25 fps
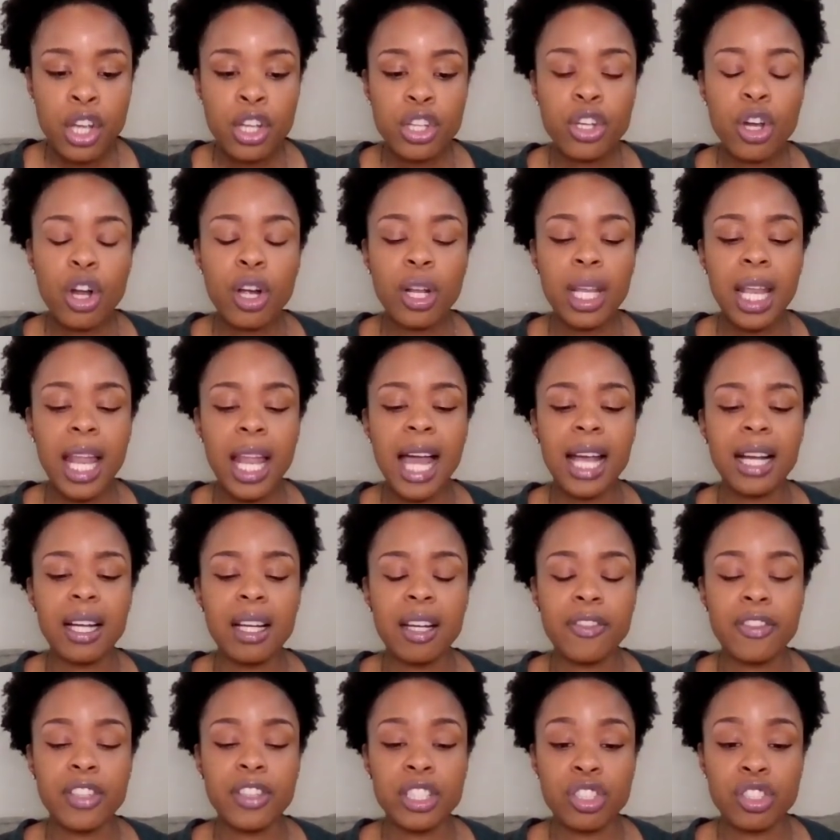Your lack
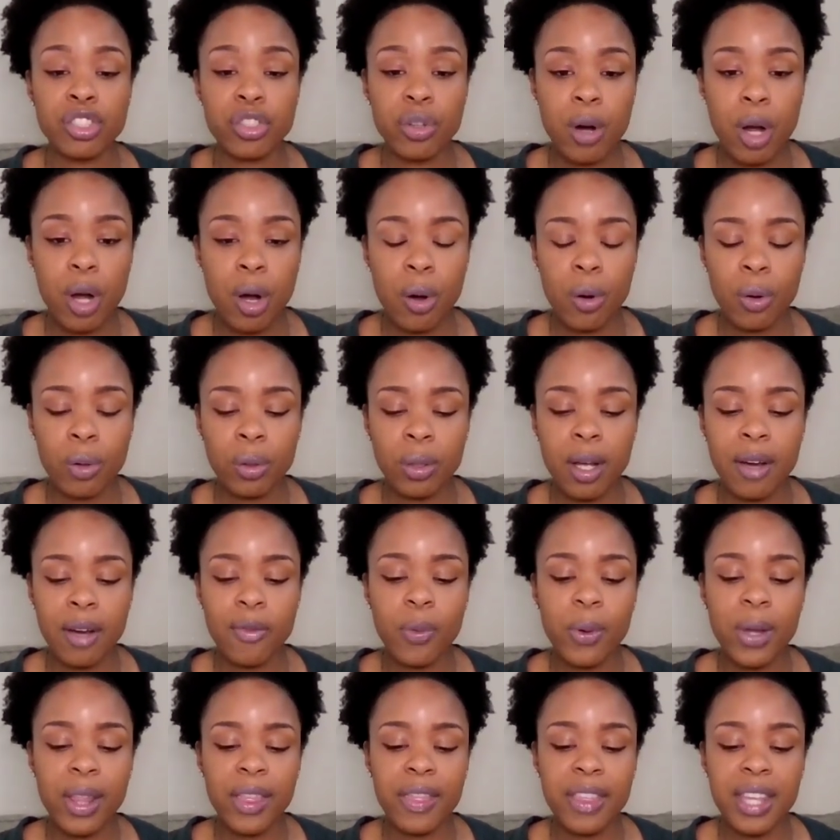of control
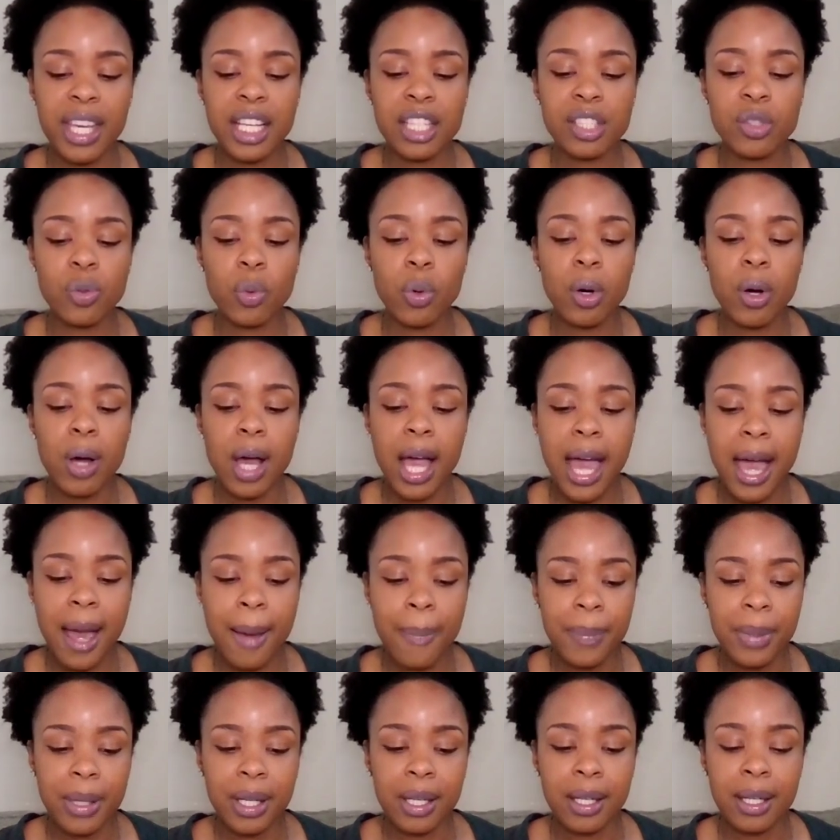of when things will
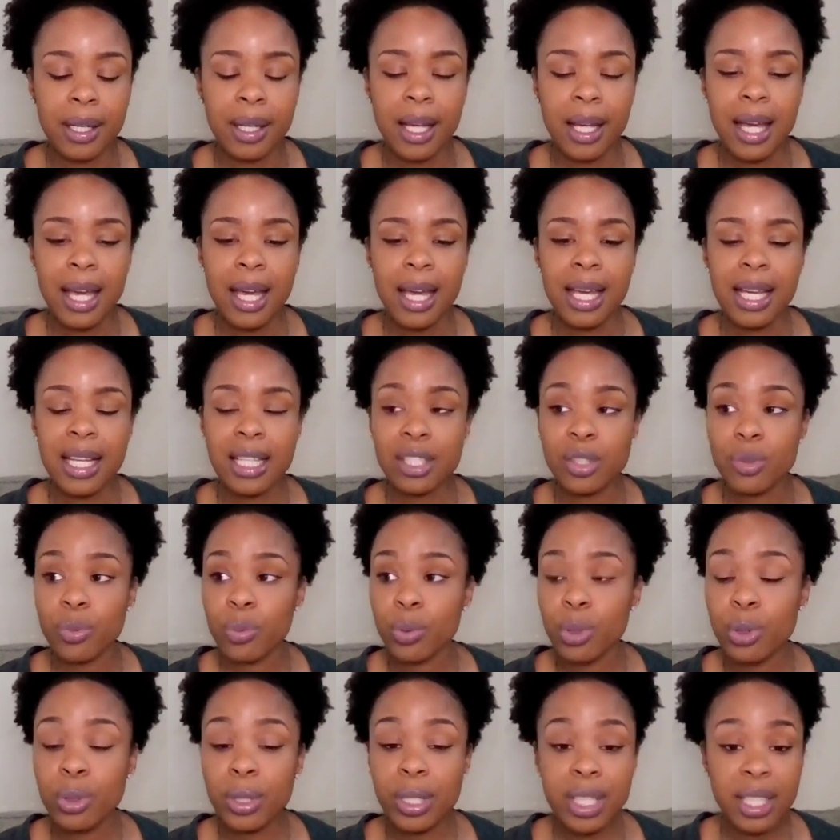happen is
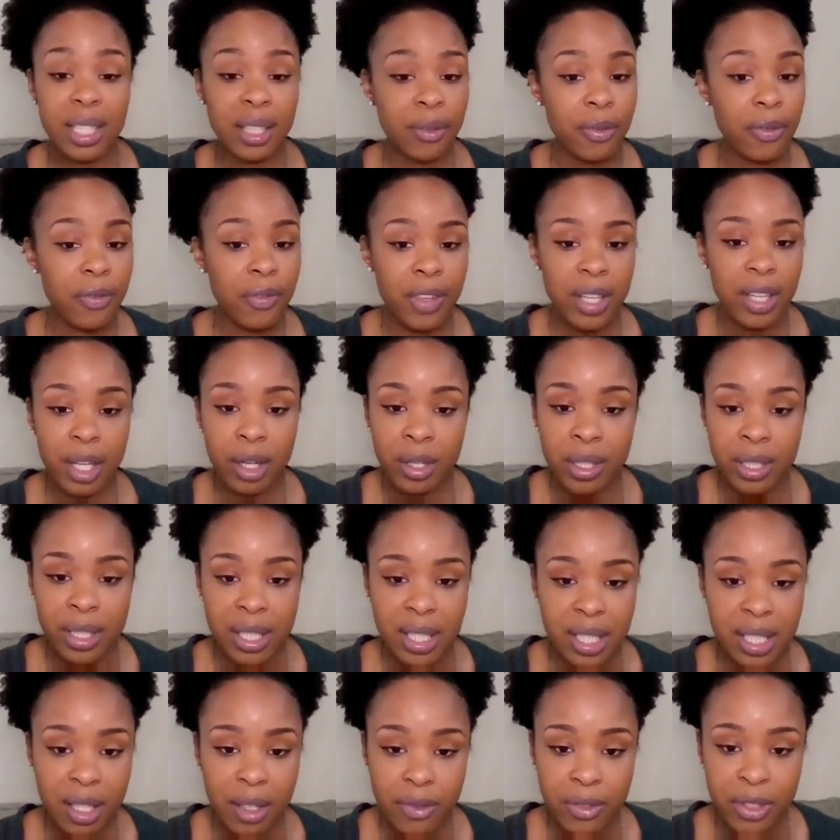rooted in fear or
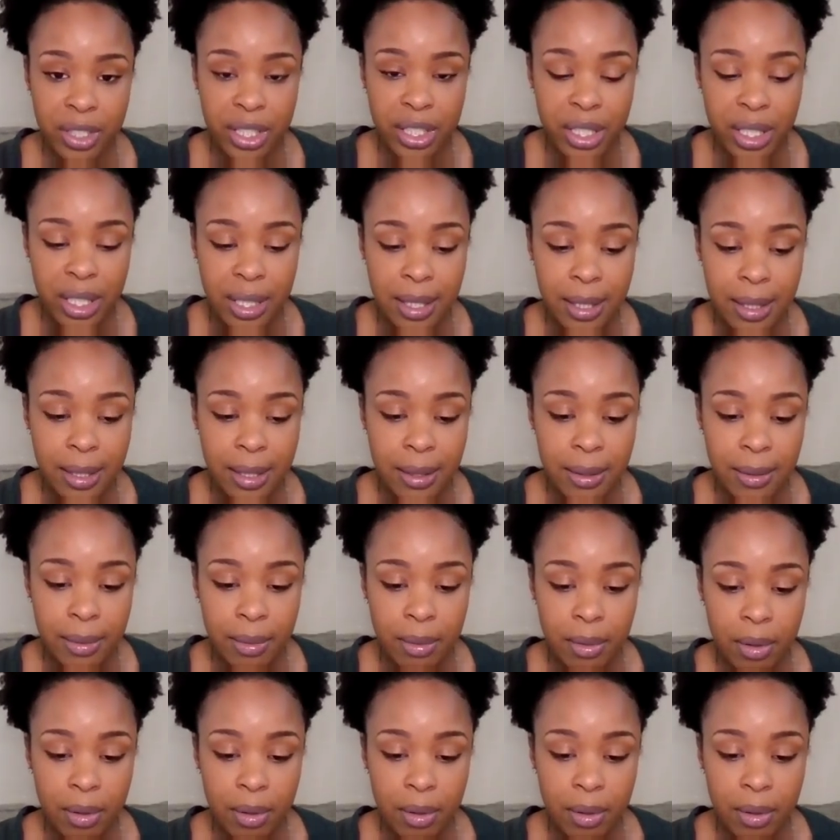selfishness.